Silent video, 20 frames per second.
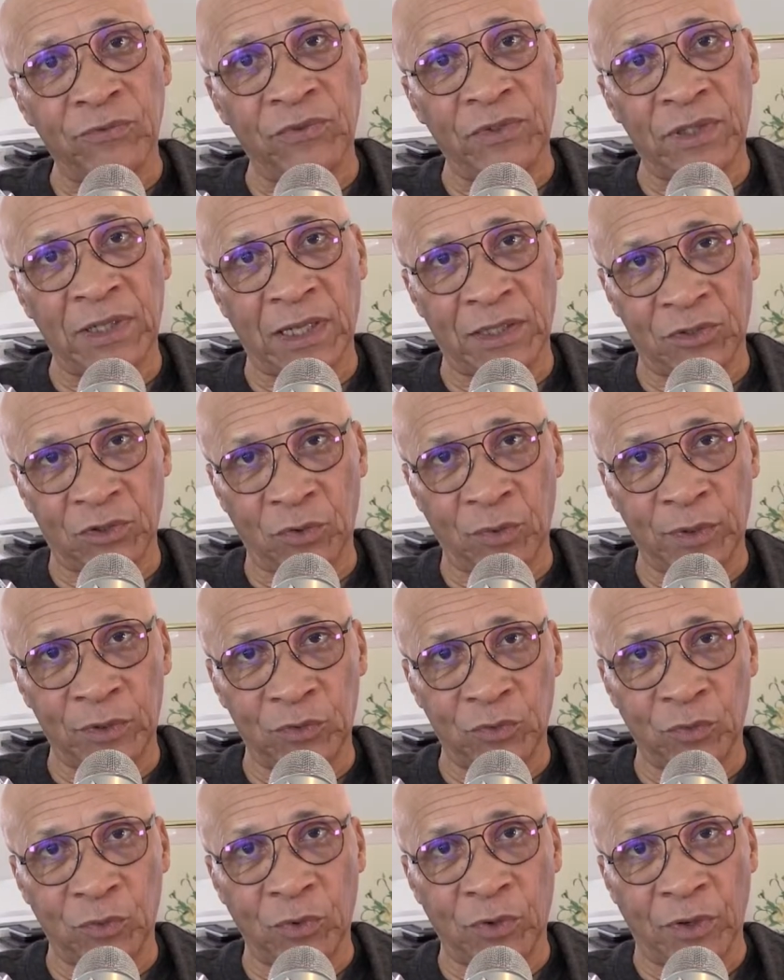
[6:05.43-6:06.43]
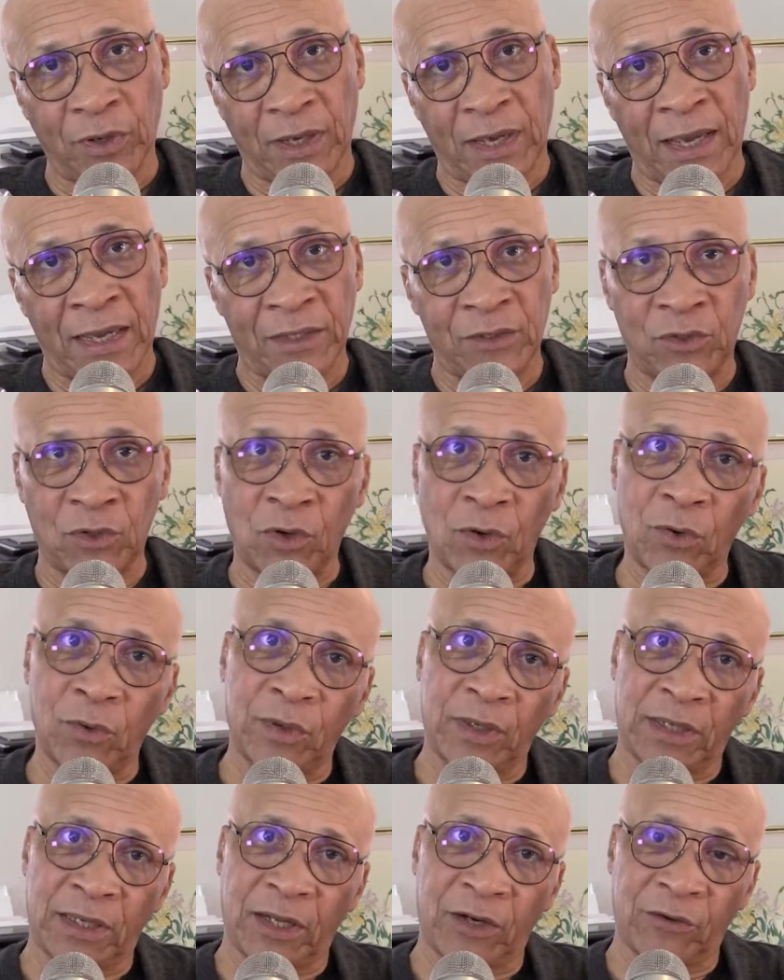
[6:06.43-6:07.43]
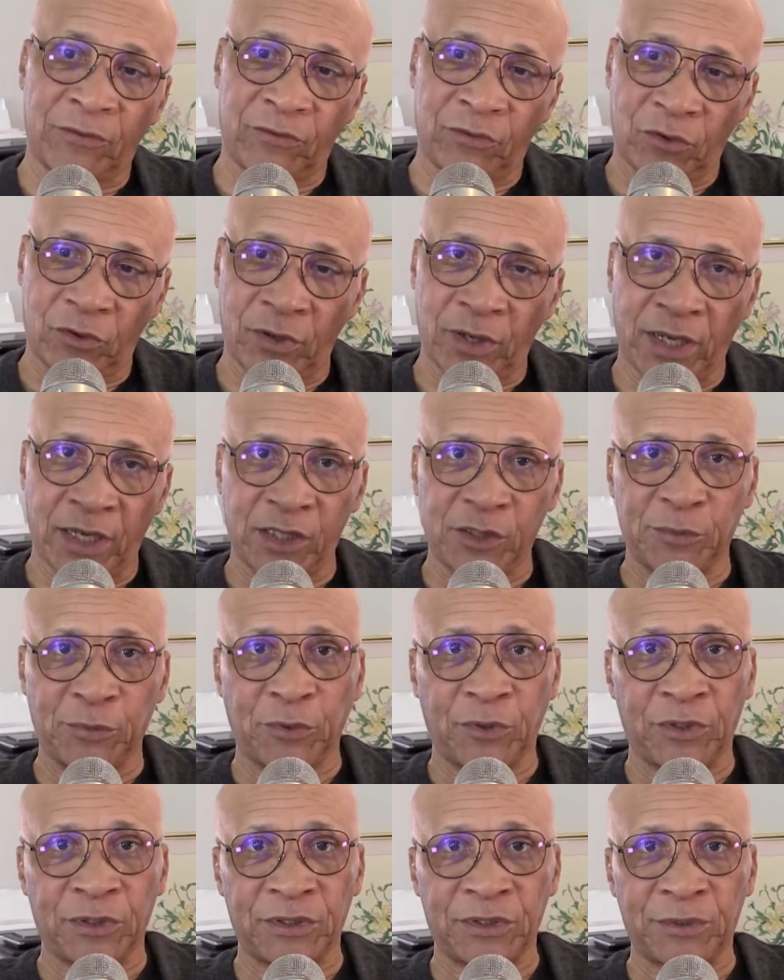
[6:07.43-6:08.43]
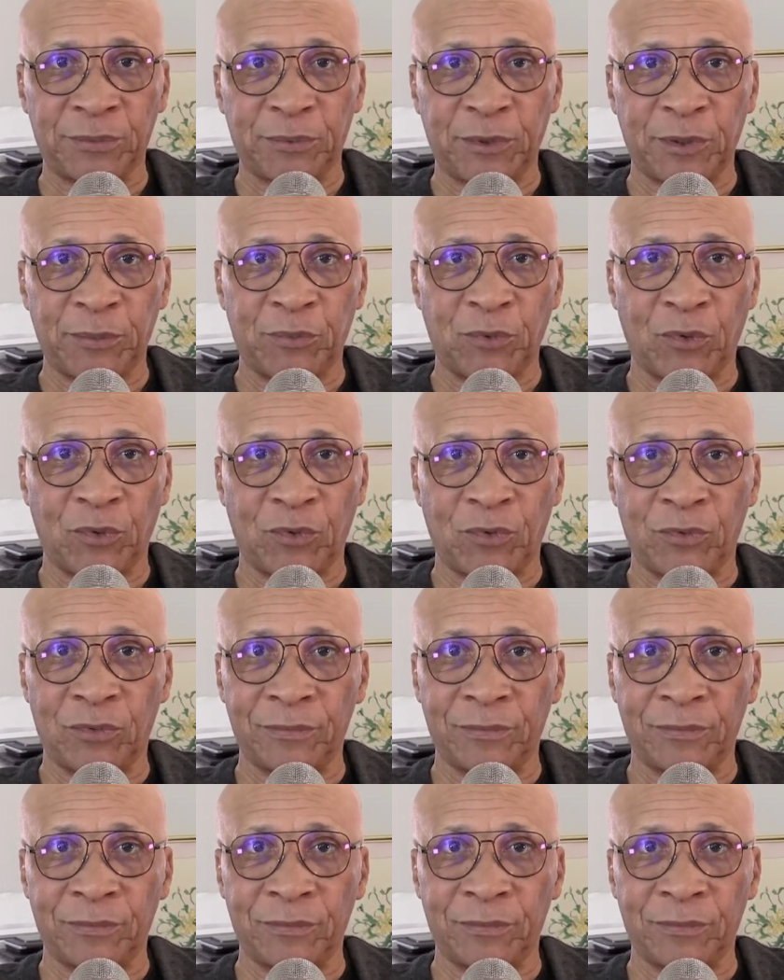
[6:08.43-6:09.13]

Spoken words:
that's going to work. I know a lot of law experts, people,